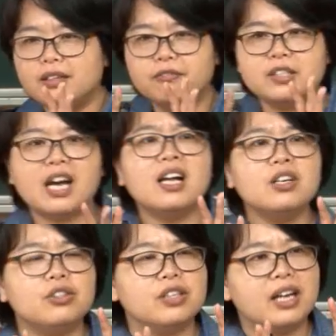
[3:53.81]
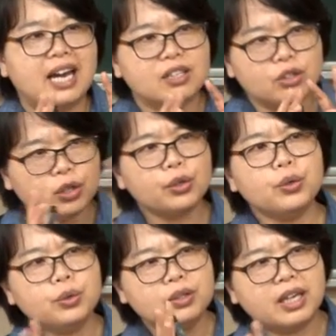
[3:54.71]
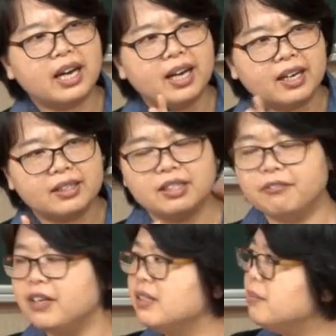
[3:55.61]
Phonology has two different